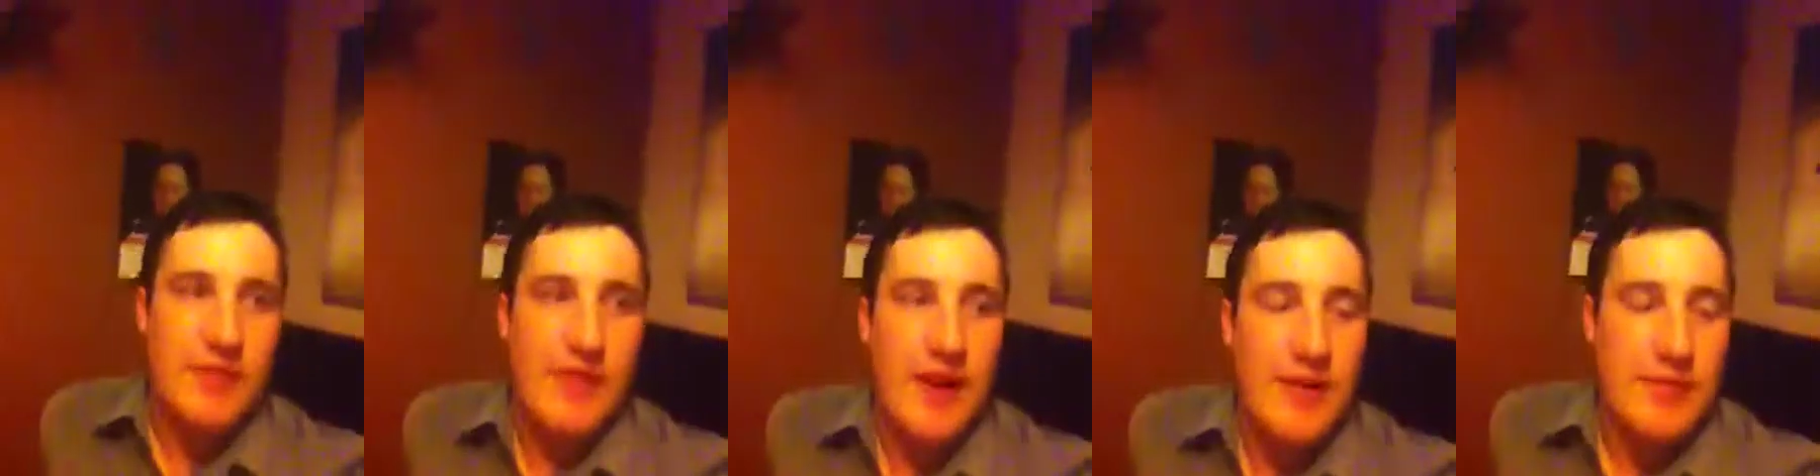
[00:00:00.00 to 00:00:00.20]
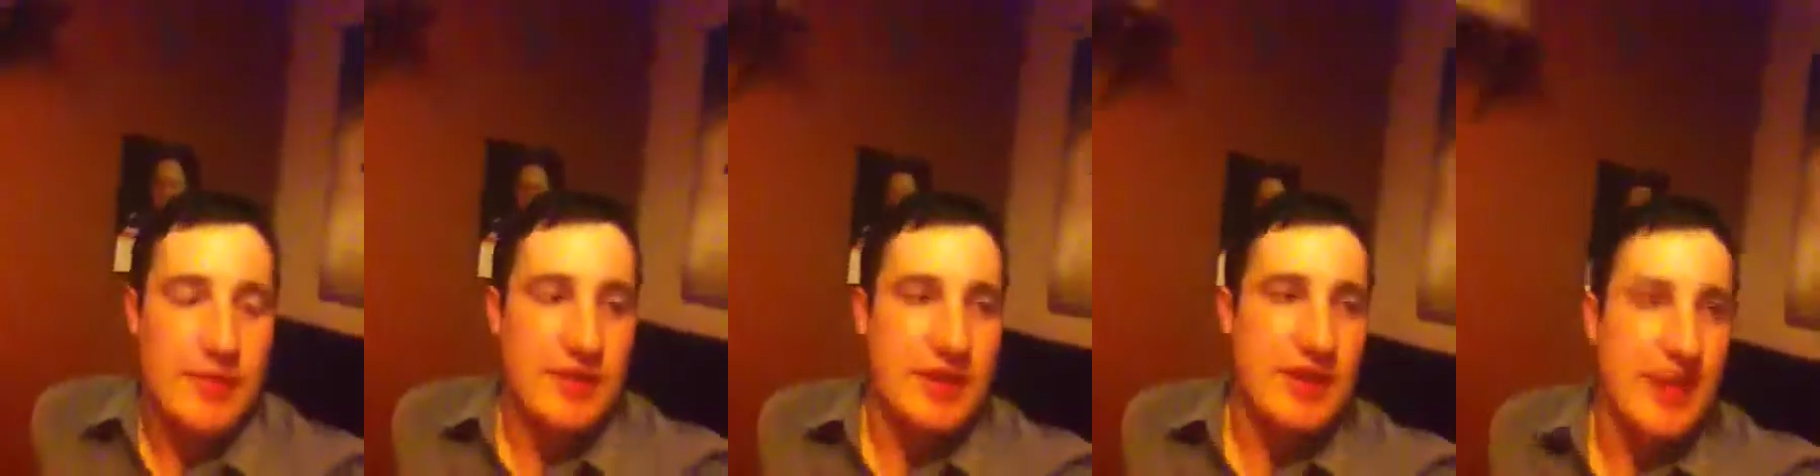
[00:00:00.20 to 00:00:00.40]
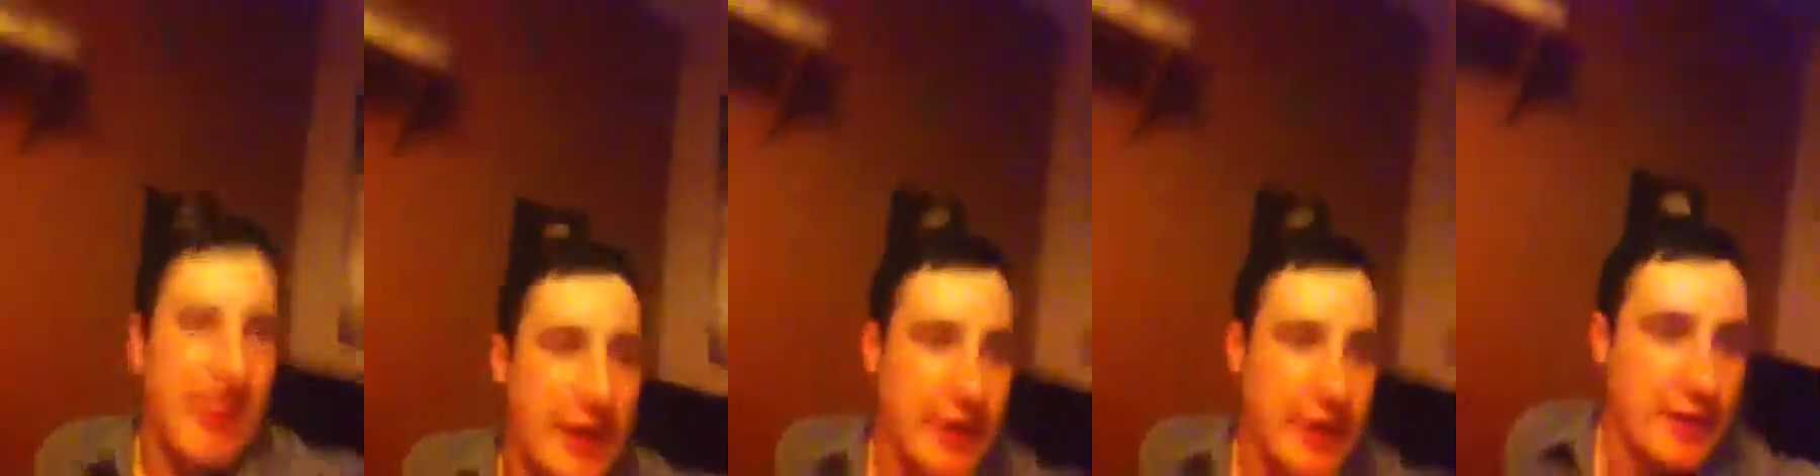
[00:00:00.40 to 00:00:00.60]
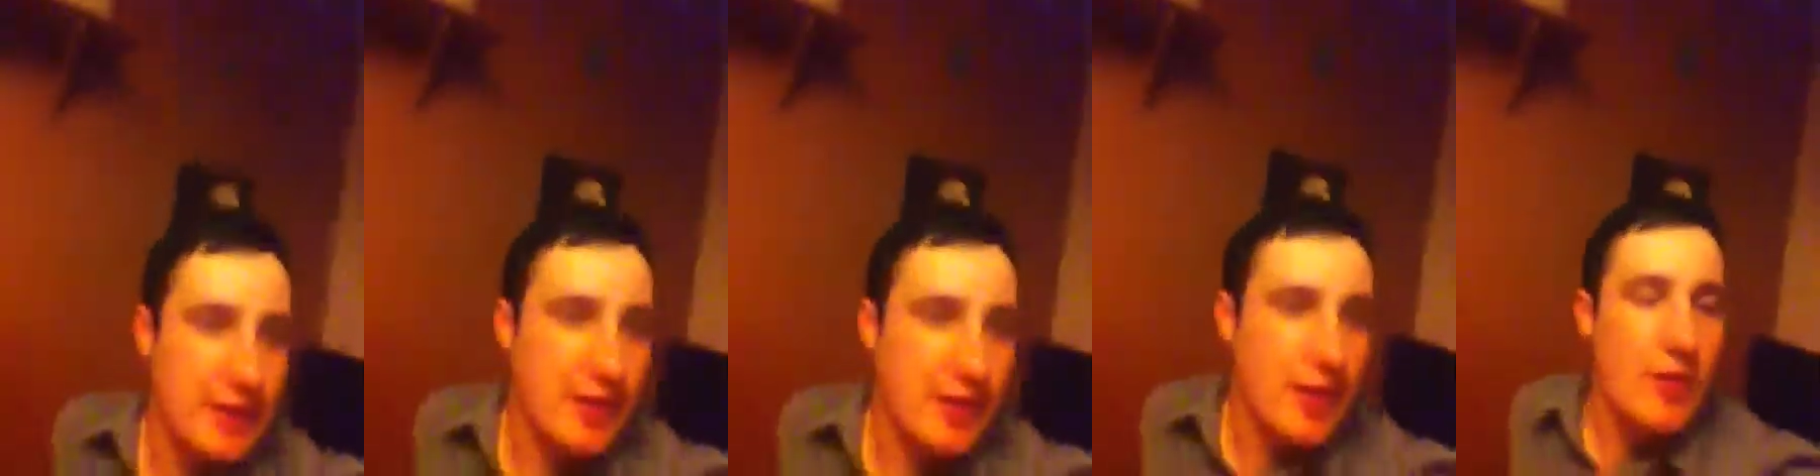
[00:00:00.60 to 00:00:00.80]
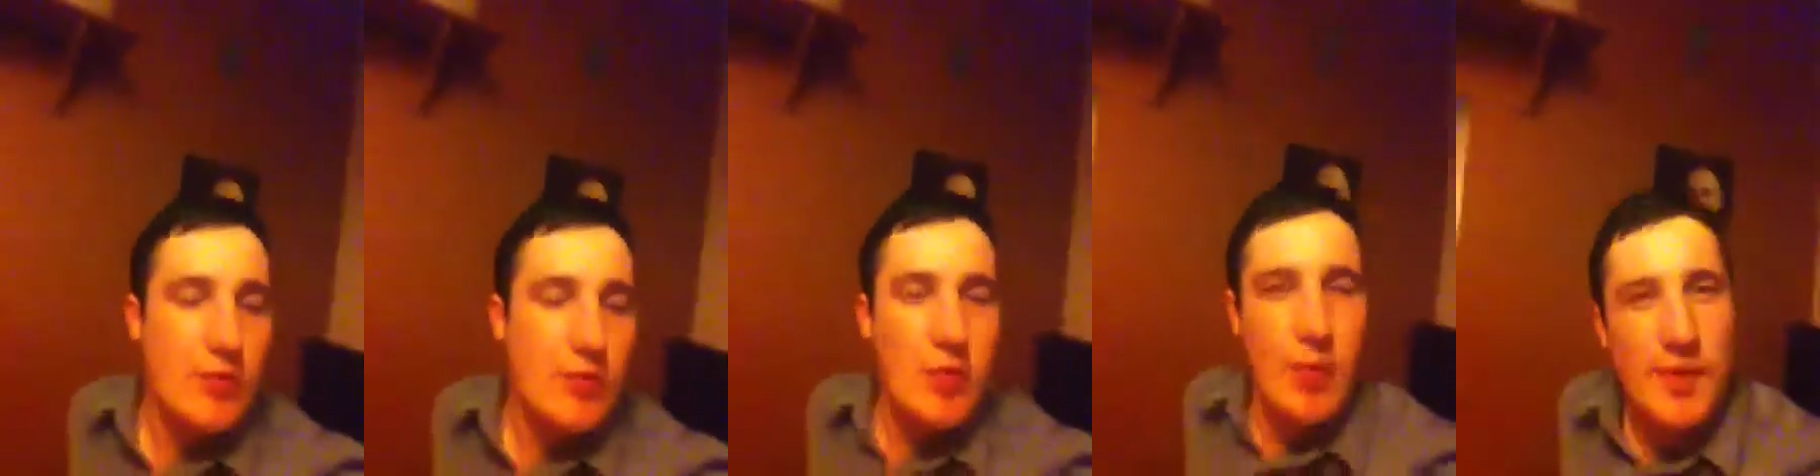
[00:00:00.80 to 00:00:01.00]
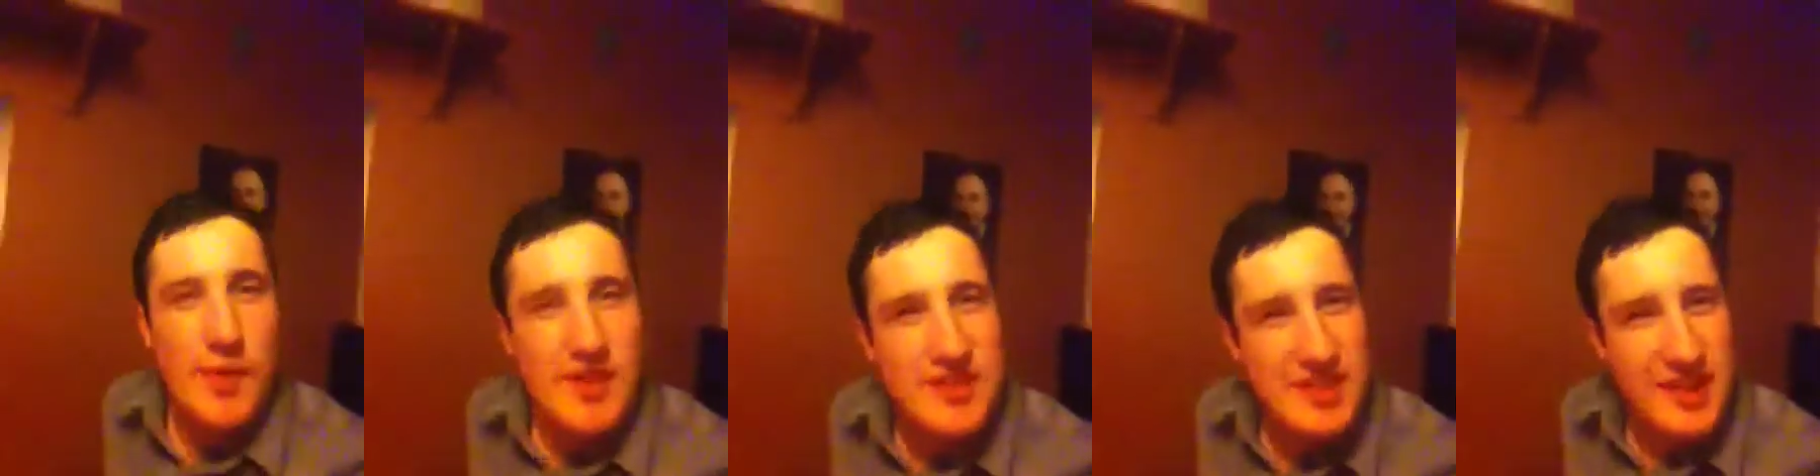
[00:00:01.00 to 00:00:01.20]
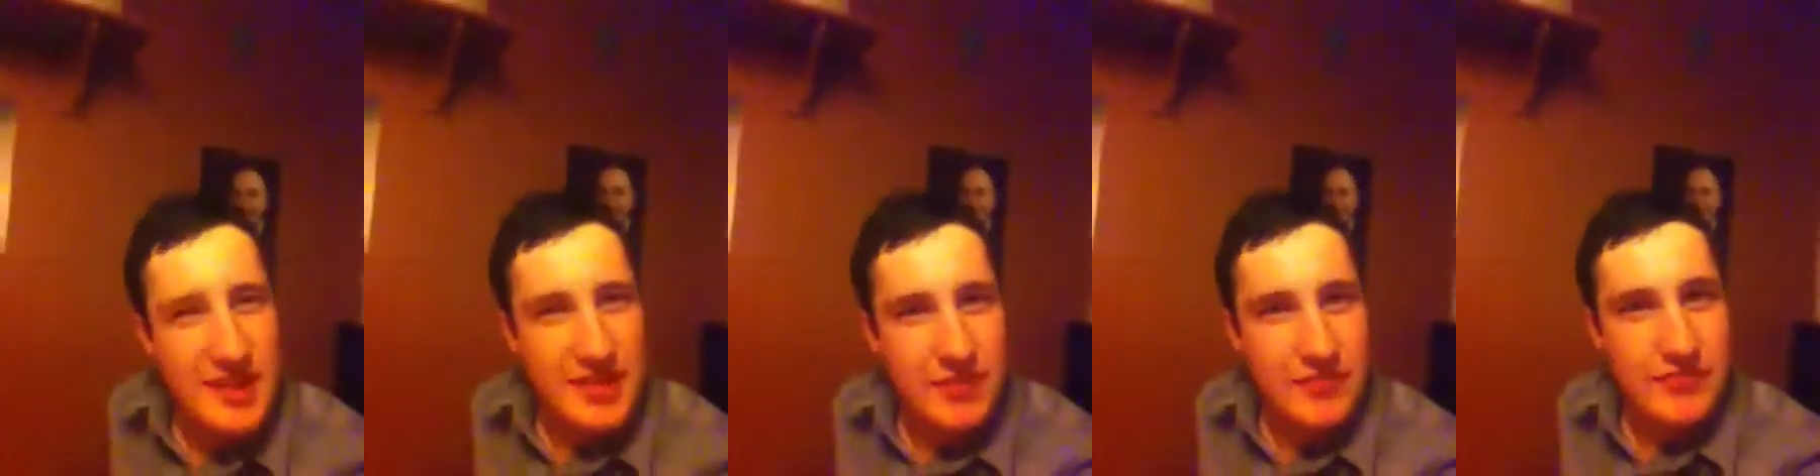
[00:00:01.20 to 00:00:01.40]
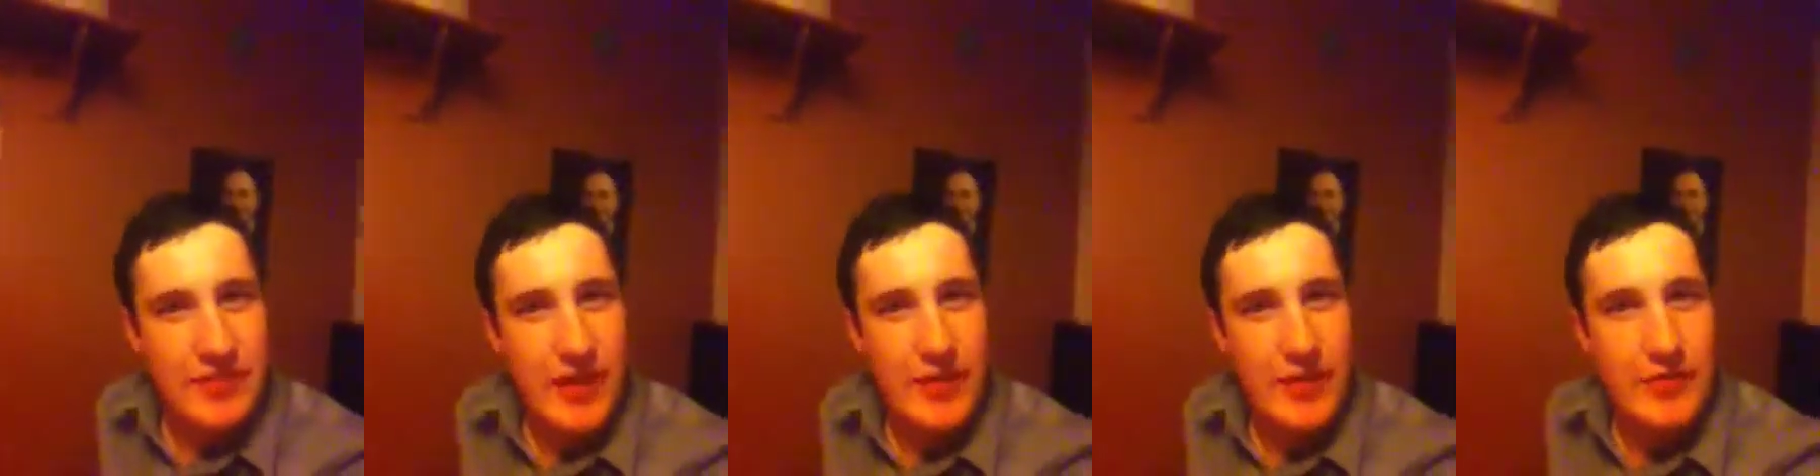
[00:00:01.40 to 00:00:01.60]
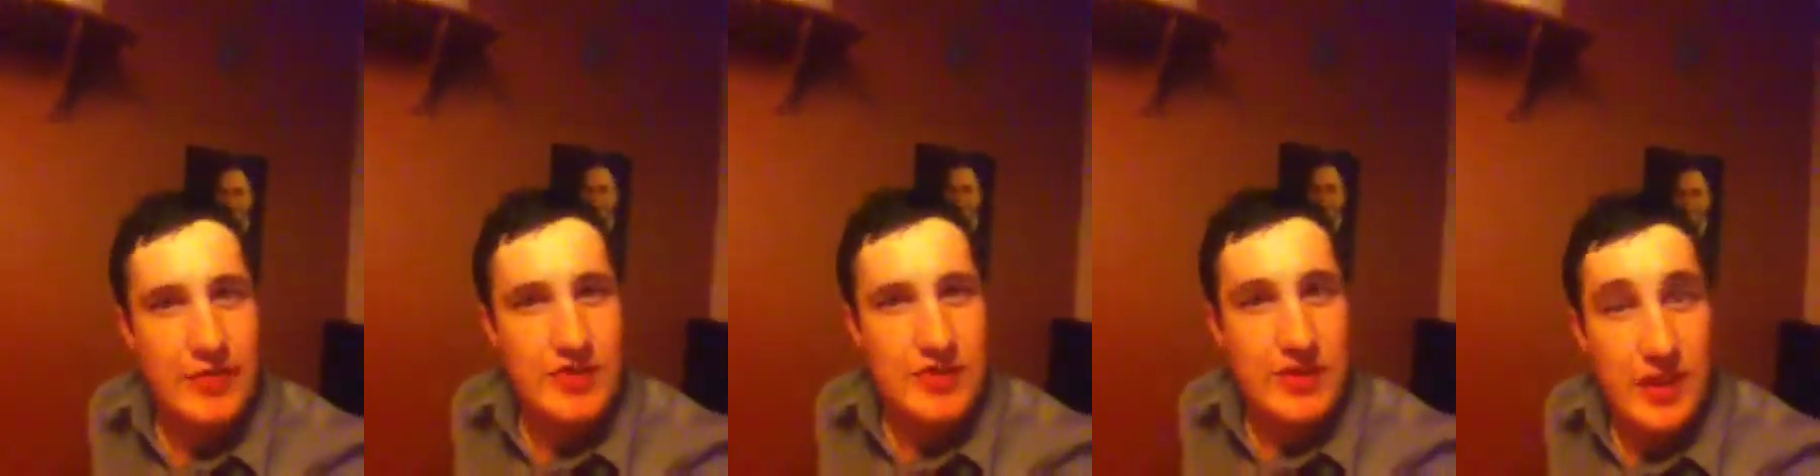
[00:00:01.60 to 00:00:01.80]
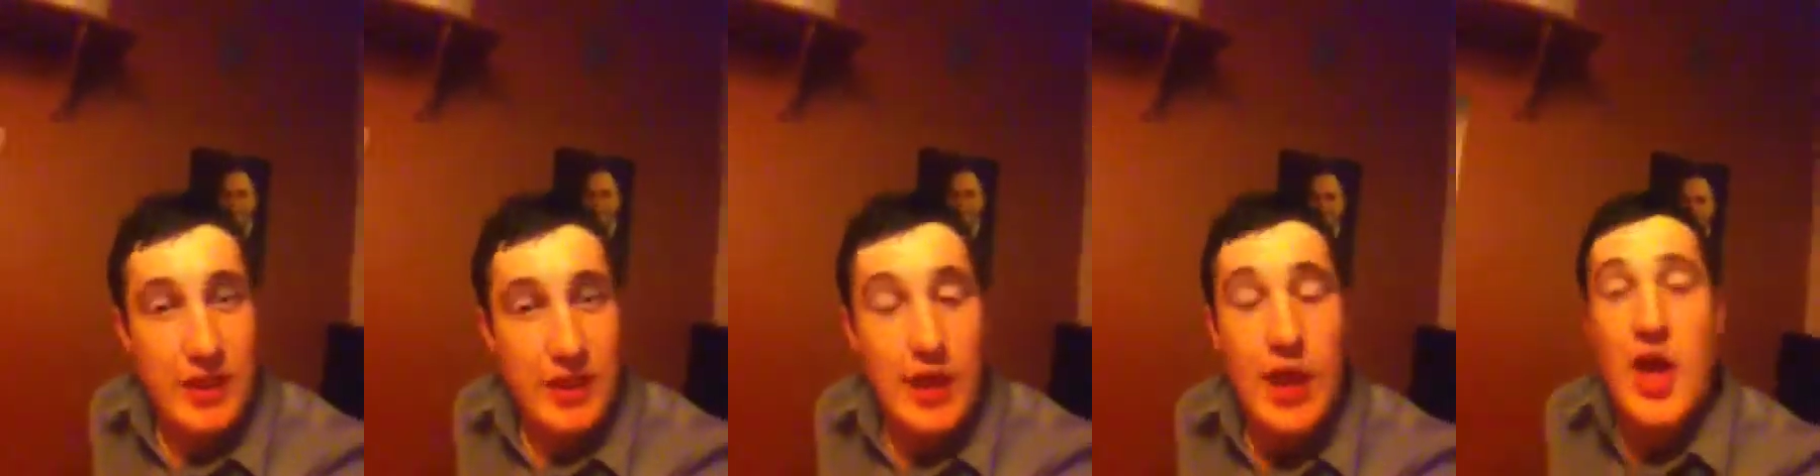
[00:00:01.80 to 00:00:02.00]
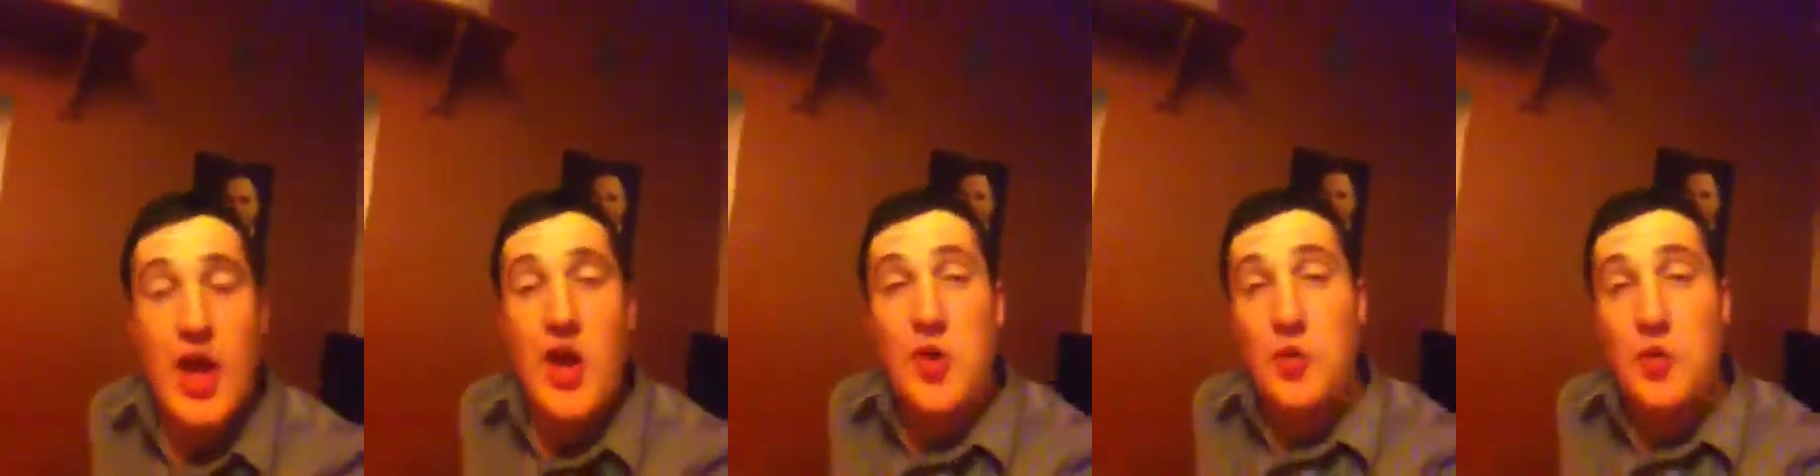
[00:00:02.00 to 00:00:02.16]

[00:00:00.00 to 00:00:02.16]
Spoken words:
favourite thing, well my second favourite thing,